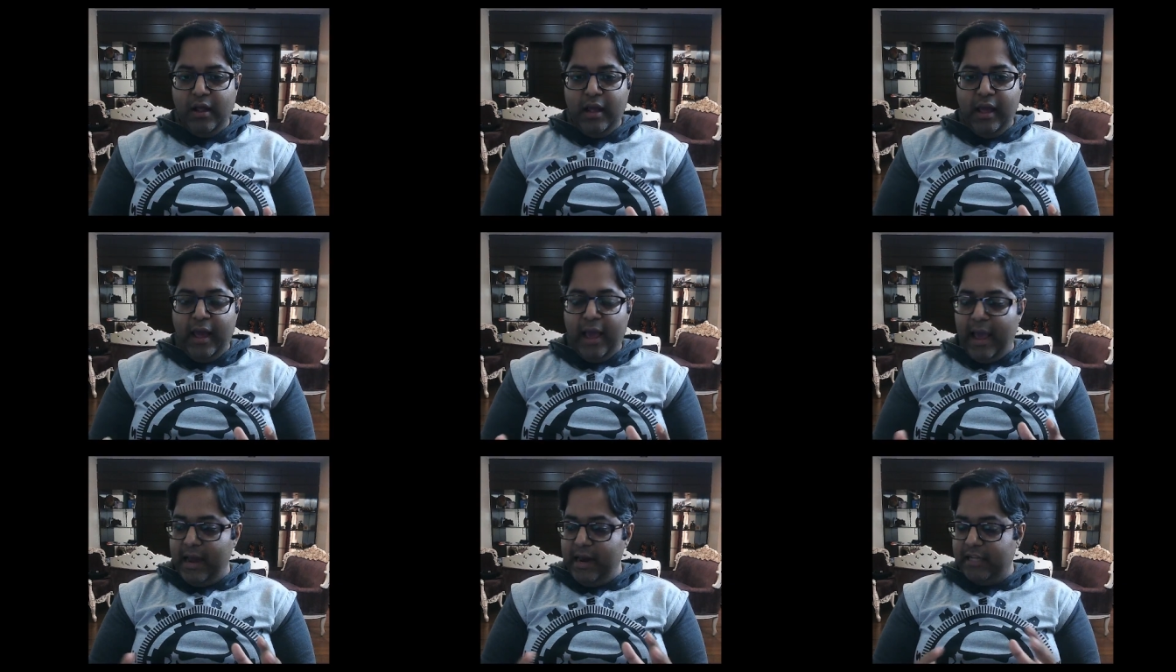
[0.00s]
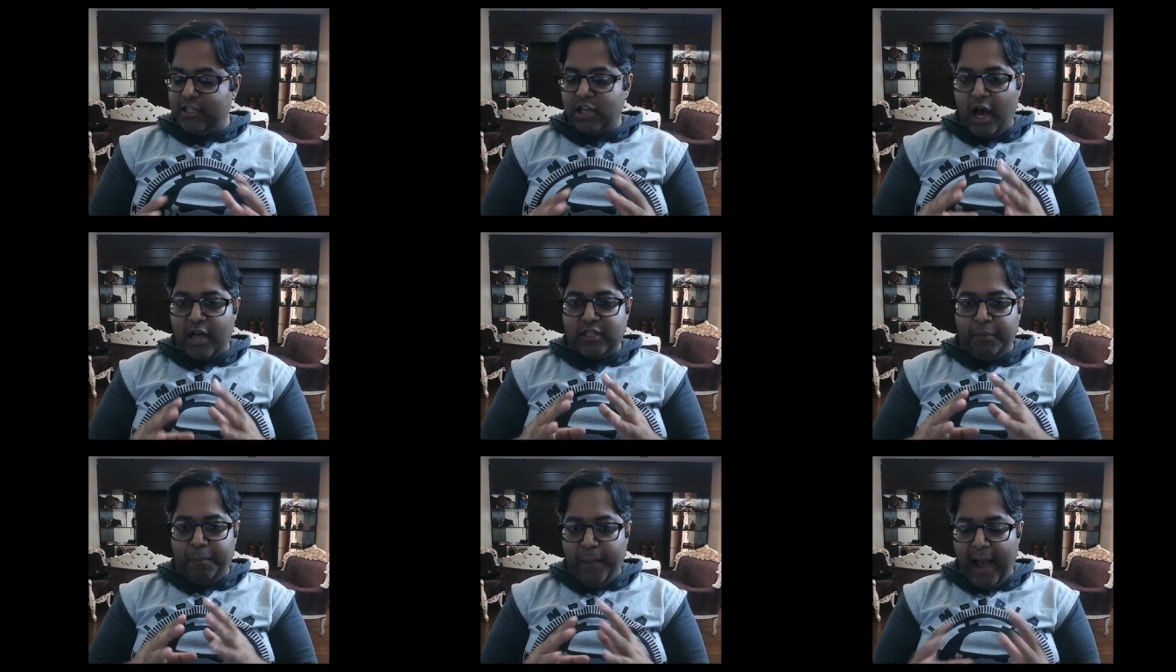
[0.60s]
And it's
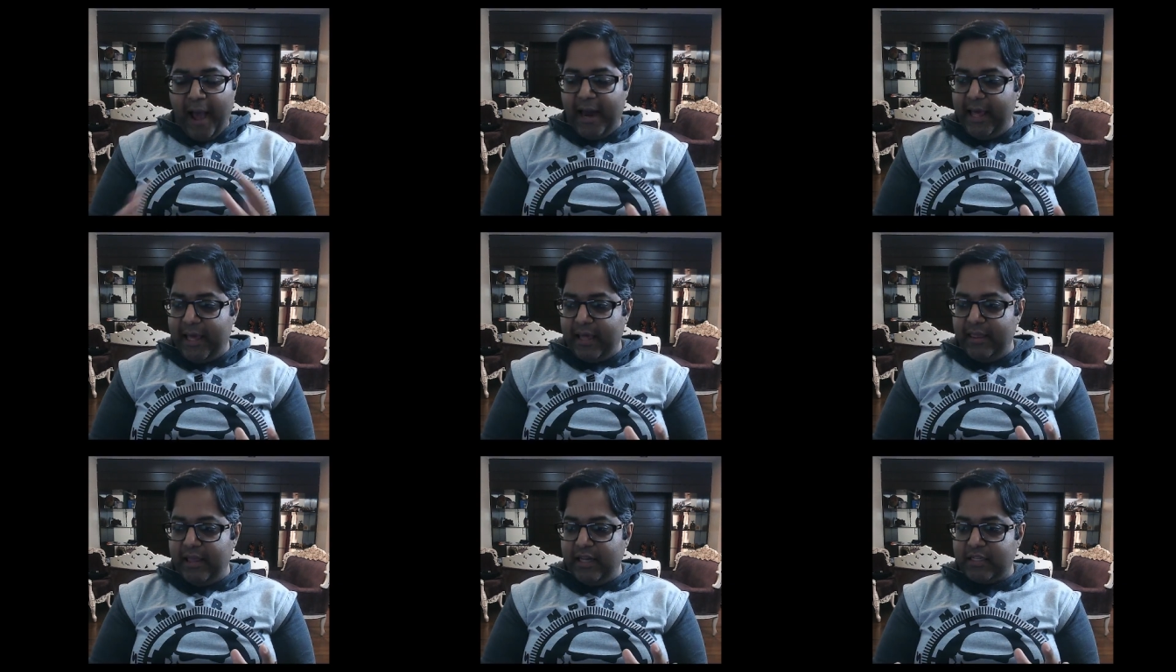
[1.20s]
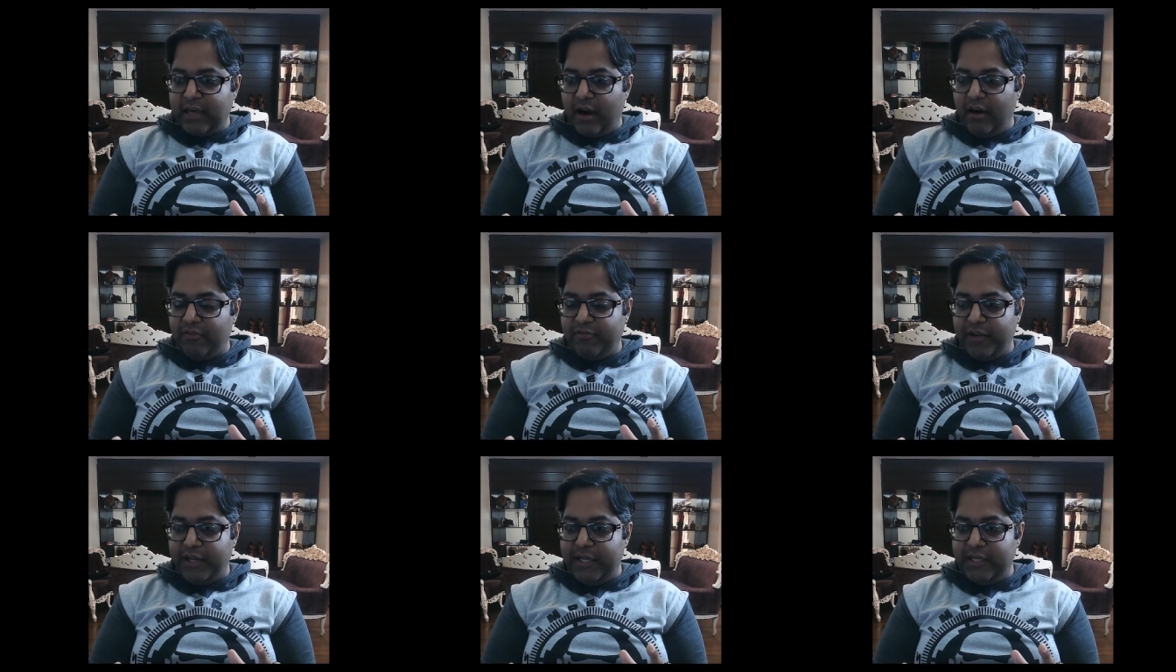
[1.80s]
causing panic in the entire
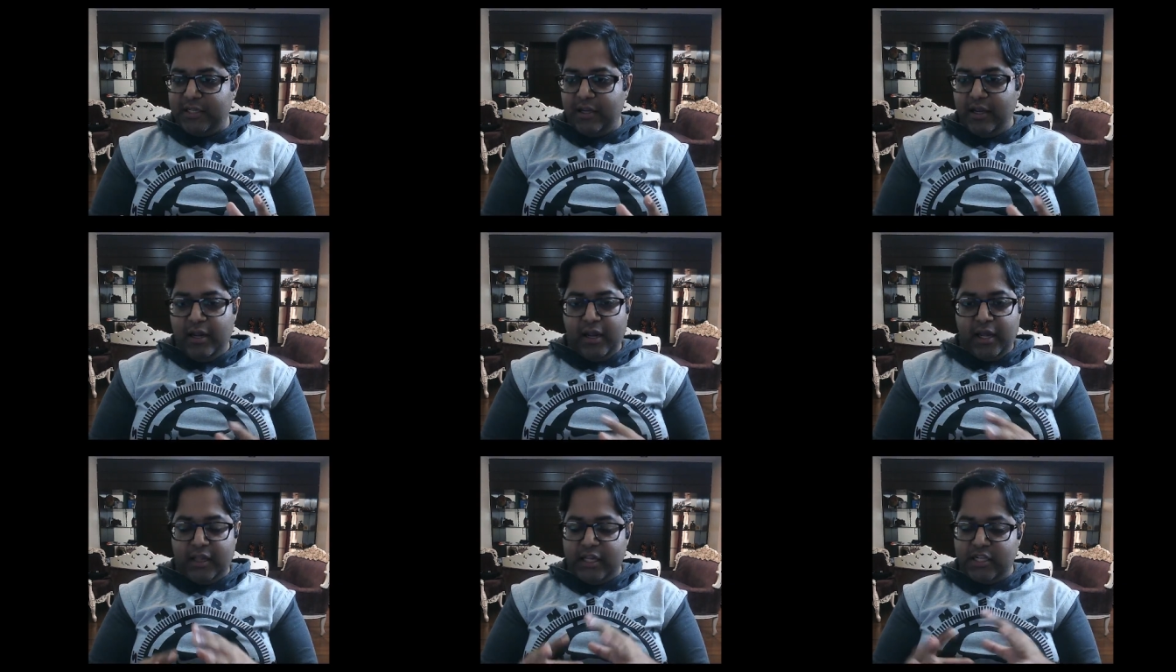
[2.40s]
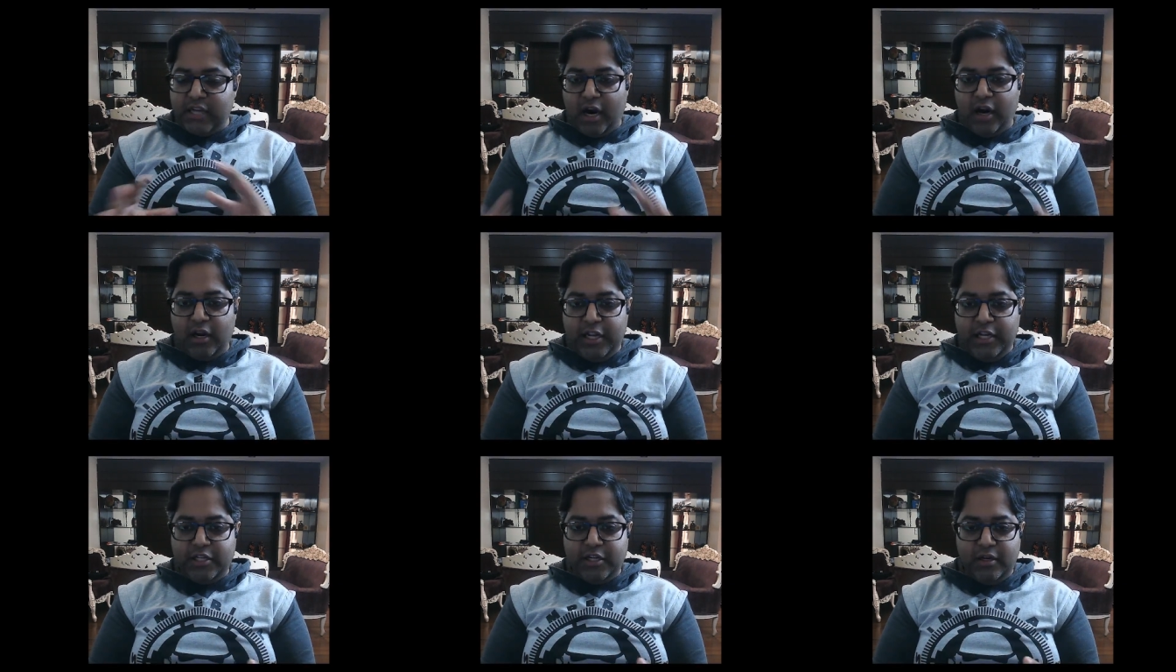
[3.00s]
fleet, in the entire
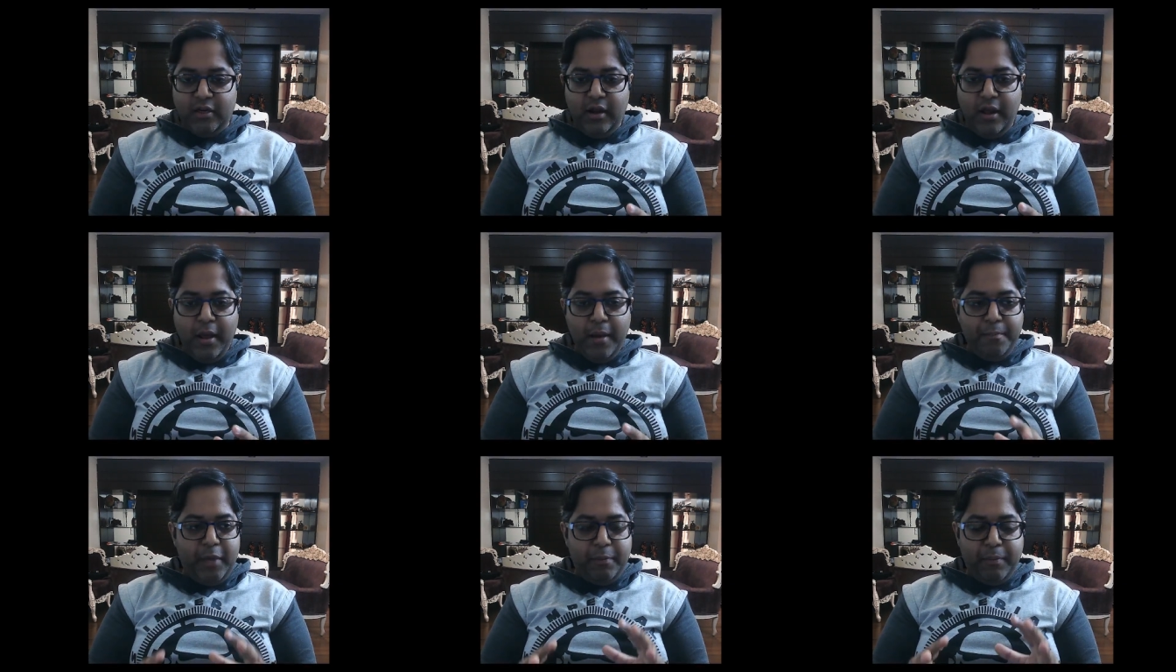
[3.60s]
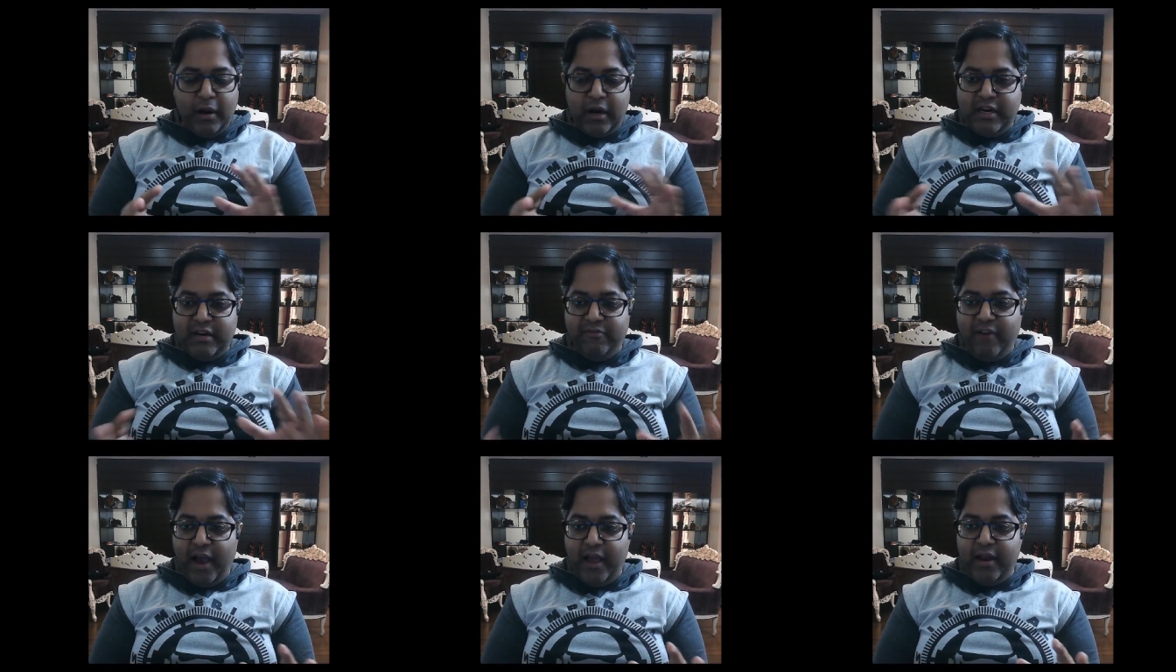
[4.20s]
legion. People are
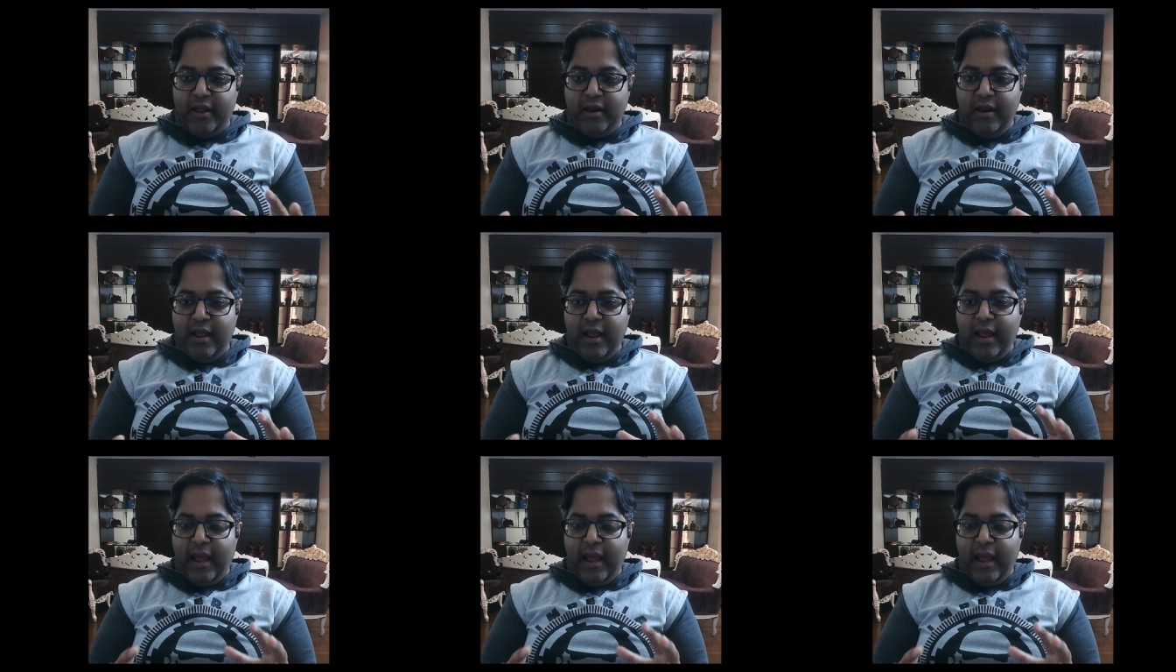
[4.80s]
divided.